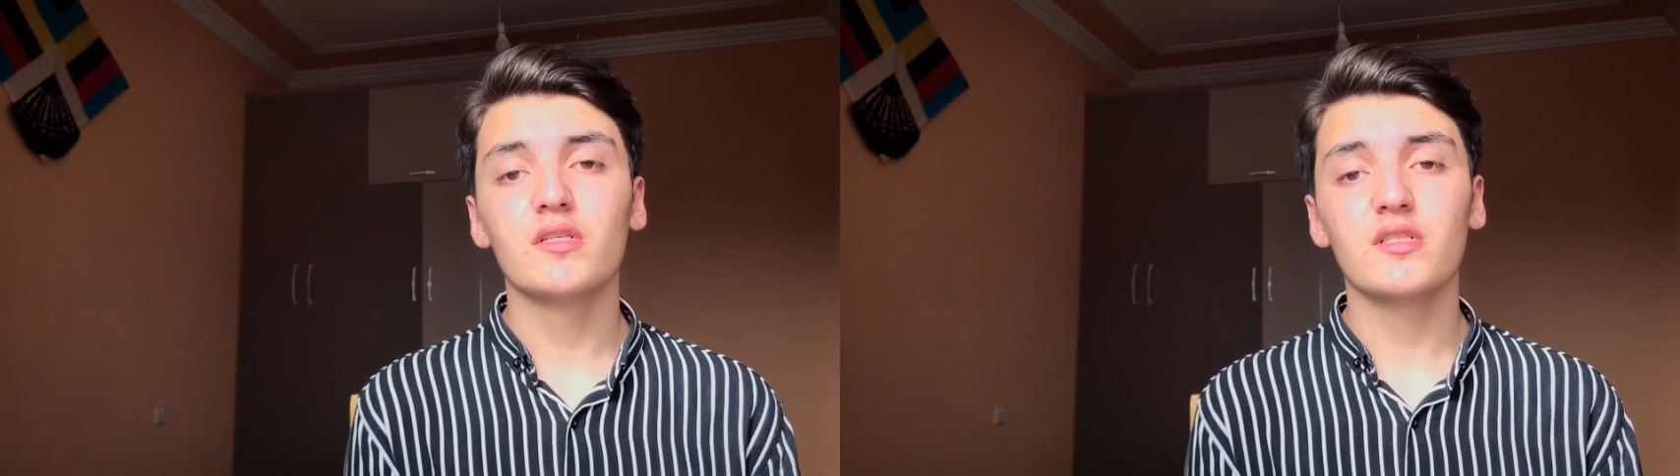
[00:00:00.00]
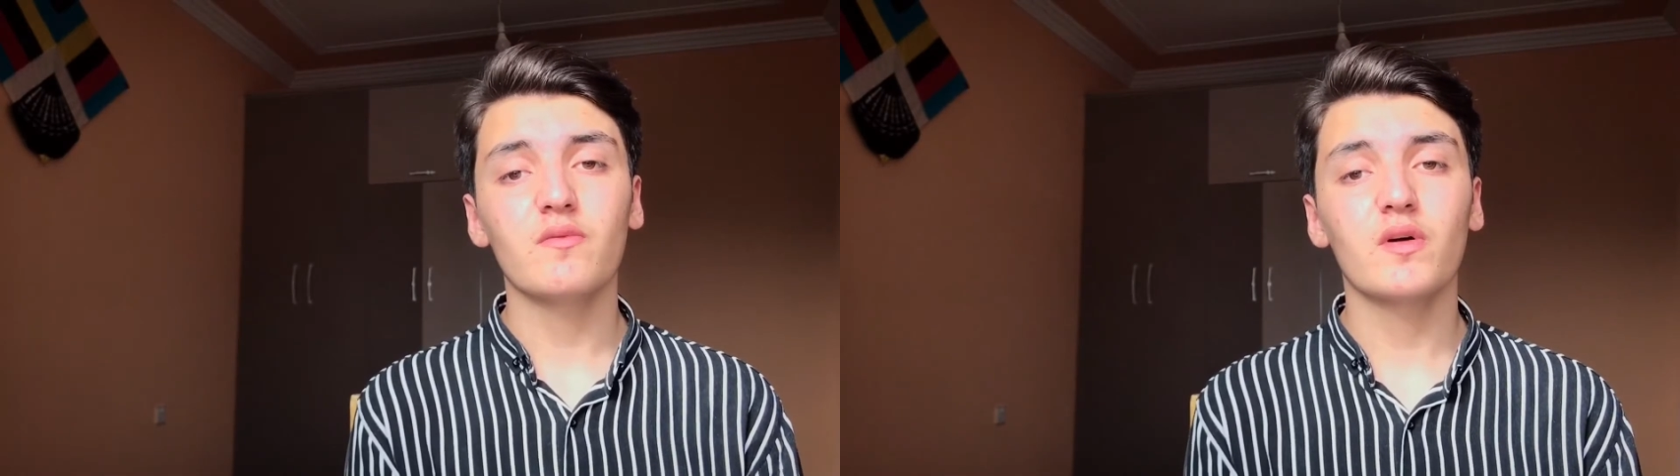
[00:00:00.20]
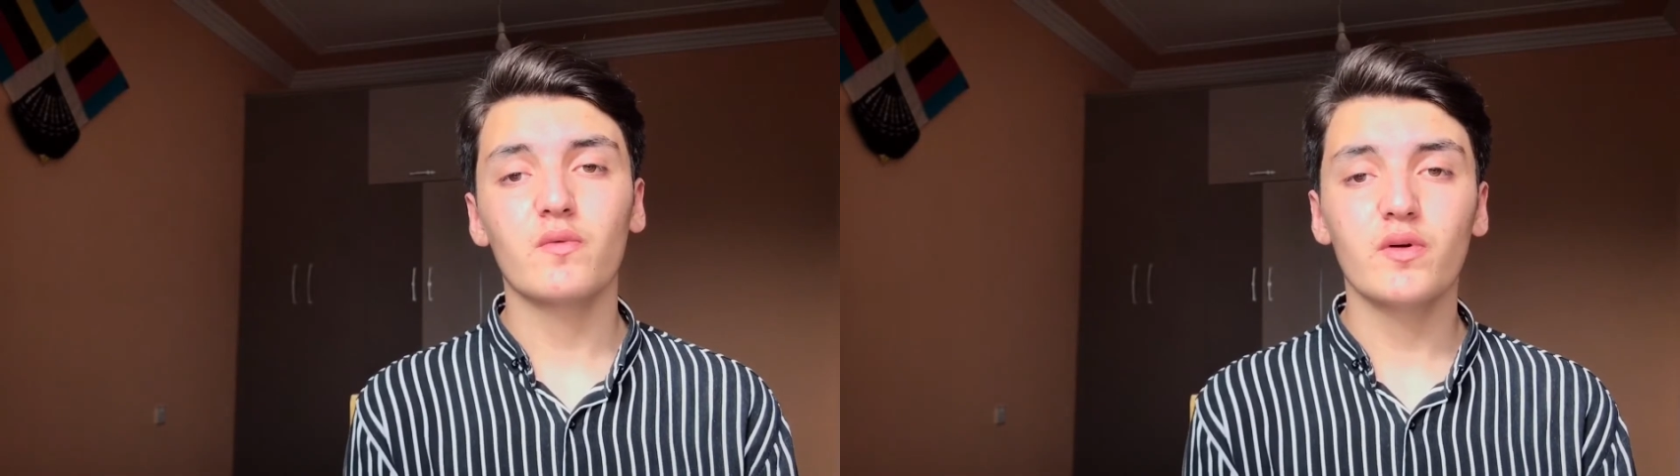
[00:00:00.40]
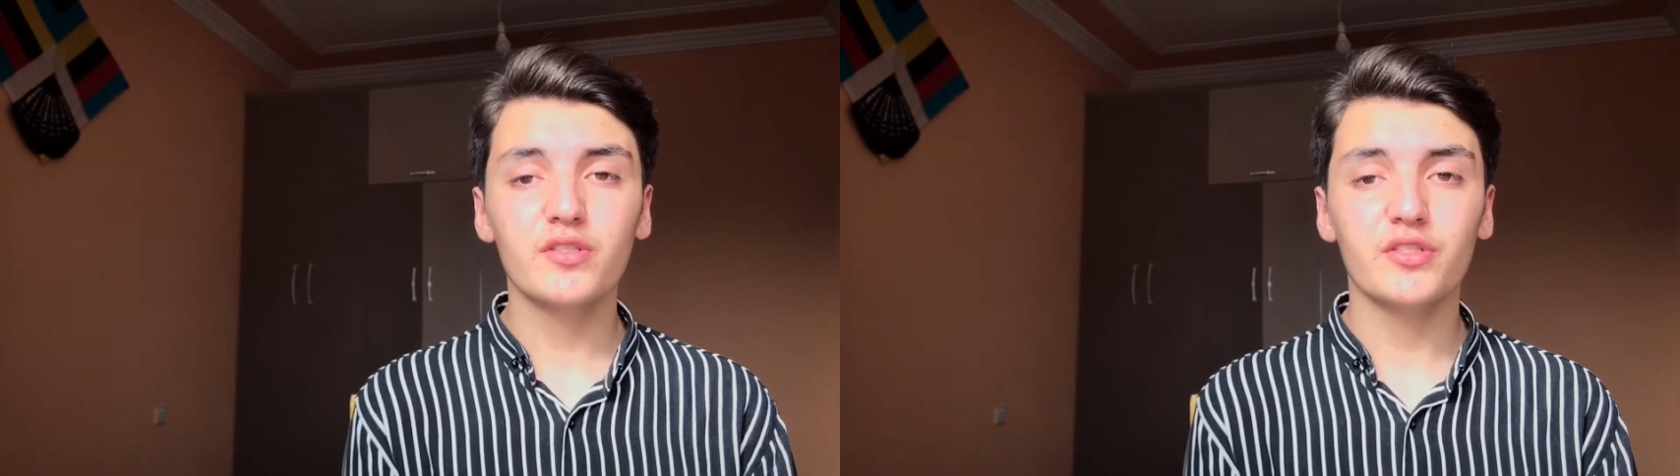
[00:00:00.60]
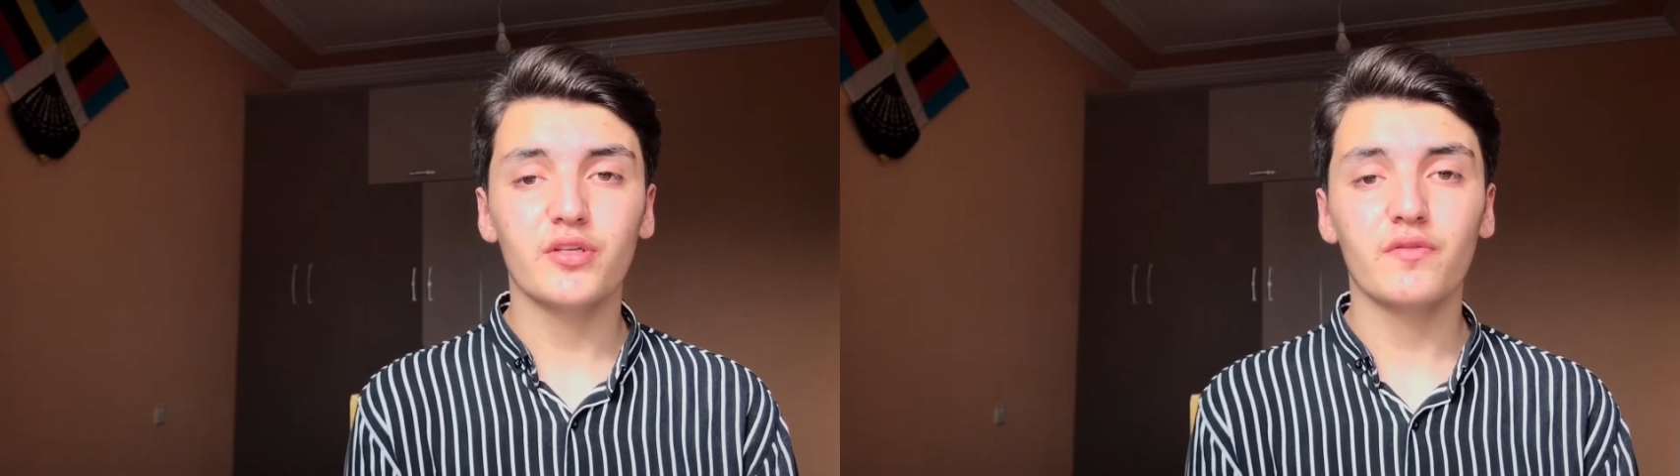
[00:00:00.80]
someone
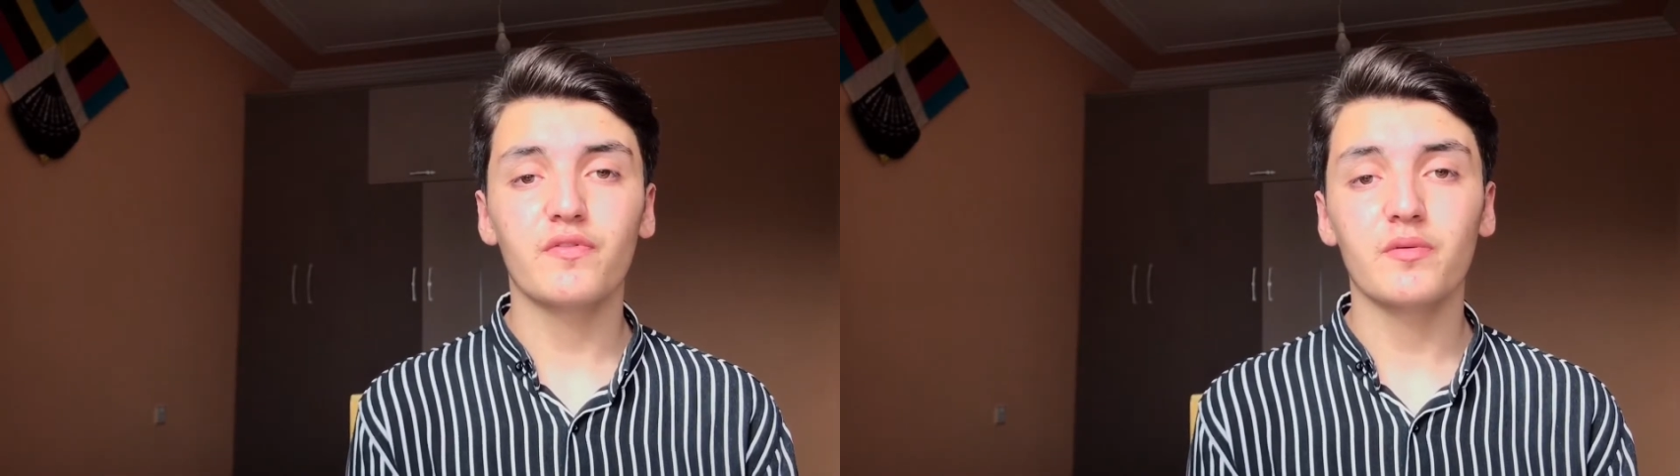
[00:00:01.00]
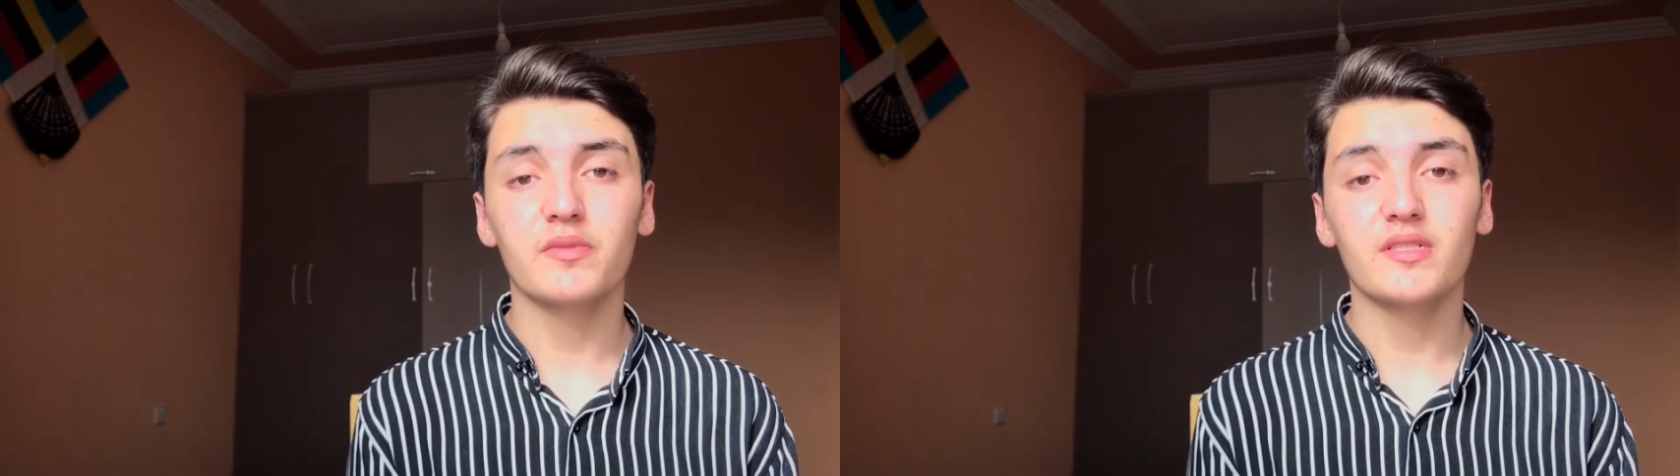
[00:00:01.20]
watching you from a